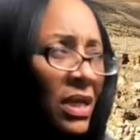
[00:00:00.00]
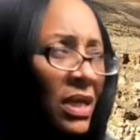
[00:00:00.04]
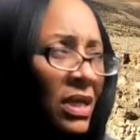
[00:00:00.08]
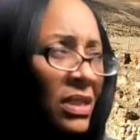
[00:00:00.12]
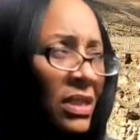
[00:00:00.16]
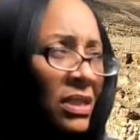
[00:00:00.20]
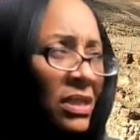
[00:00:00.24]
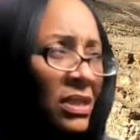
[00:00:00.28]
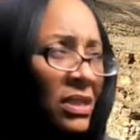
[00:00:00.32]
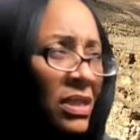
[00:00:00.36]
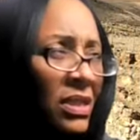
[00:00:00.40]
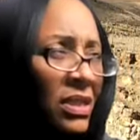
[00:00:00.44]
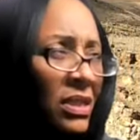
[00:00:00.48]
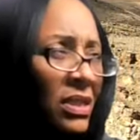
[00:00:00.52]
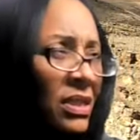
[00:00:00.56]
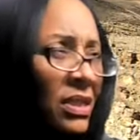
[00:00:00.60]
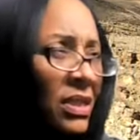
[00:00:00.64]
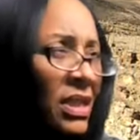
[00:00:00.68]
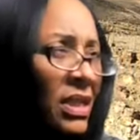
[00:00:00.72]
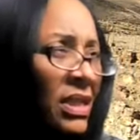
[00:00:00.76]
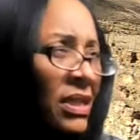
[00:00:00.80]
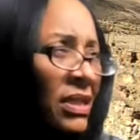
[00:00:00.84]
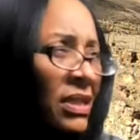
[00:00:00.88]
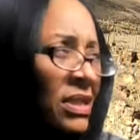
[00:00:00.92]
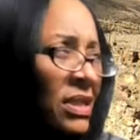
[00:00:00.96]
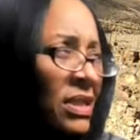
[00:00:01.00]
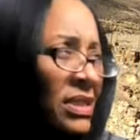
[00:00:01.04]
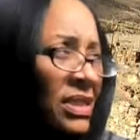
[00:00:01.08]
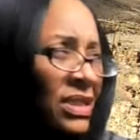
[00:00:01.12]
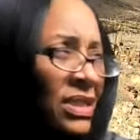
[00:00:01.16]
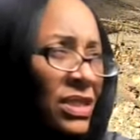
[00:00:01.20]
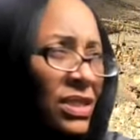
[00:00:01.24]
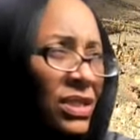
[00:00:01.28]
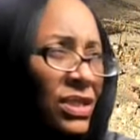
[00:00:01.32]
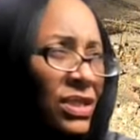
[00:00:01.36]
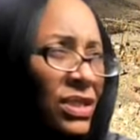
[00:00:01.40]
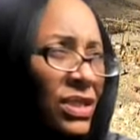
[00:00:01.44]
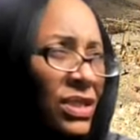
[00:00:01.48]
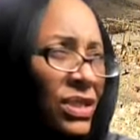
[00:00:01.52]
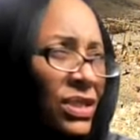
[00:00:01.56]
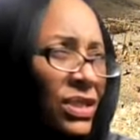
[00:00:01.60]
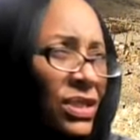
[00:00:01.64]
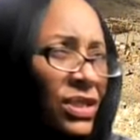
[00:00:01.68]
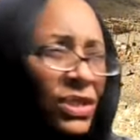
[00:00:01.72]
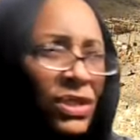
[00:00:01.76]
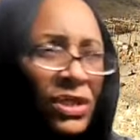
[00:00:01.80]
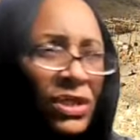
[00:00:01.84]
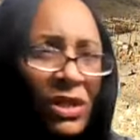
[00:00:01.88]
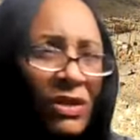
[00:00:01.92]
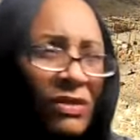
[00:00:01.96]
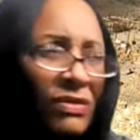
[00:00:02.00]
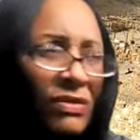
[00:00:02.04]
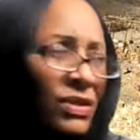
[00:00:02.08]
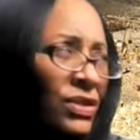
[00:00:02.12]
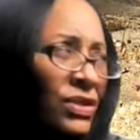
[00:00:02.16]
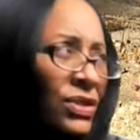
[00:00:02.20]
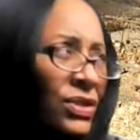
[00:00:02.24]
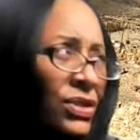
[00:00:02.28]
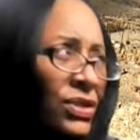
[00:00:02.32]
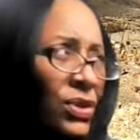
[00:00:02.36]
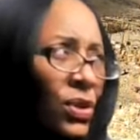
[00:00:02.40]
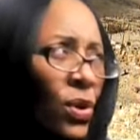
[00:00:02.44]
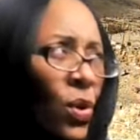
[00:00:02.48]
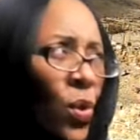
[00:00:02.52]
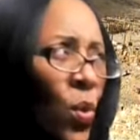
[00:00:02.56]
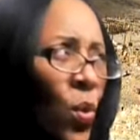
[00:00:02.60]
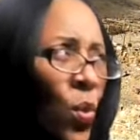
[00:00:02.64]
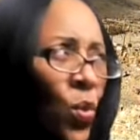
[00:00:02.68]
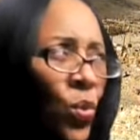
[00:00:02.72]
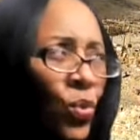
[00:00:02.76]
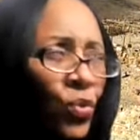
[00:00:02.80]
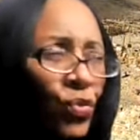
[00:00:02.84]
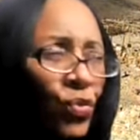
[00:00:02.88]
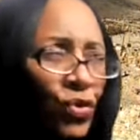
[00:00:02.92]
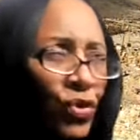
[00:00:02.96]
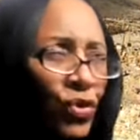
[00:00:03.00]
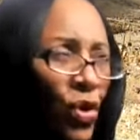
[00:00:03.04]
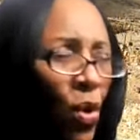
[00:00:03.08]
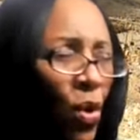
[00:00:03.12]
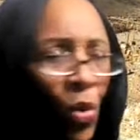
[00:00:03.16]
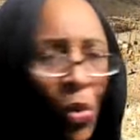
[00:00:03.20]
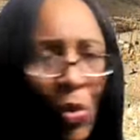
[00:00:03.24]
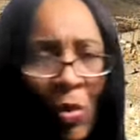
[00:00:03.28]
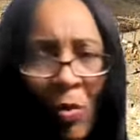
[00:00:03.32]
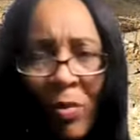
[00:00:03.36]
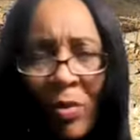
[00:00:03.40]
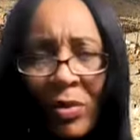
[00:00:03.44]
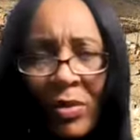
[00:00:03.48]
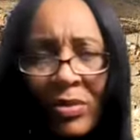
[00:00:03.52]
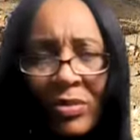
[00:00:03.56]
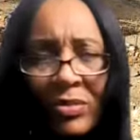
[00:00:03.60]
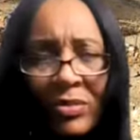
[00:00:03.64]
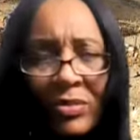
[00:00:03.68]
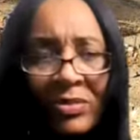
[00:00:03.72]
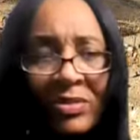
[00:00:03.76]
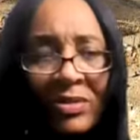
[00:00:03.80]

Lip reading: and looked as just so noble